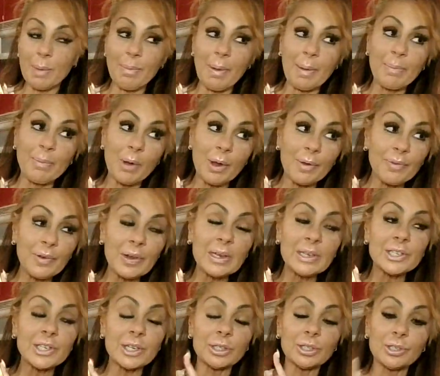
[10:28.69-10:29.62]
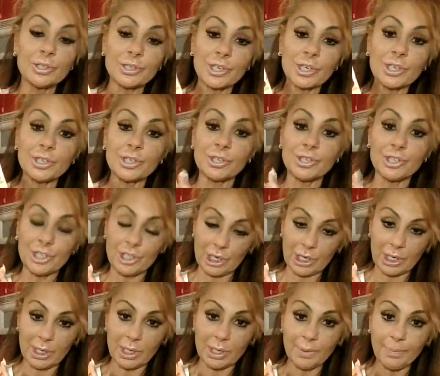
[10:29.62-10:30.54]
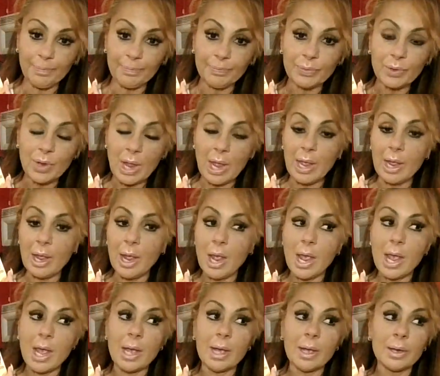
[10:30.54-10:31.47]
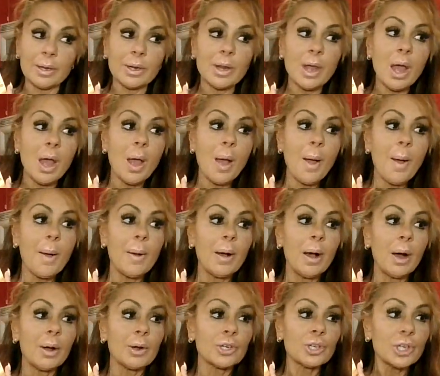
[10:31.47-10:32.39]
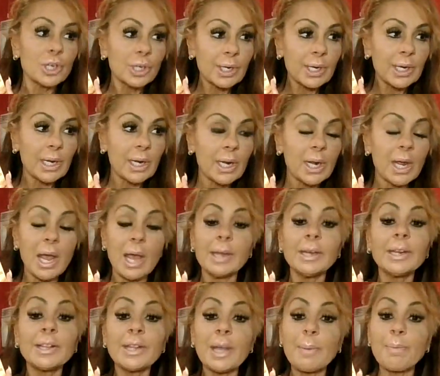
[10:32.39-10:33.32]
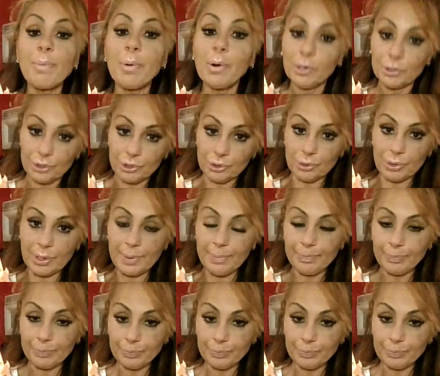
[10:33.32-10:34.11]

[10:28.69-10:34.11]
My boyfriend's allergic to chicken and turkey, anything poultry.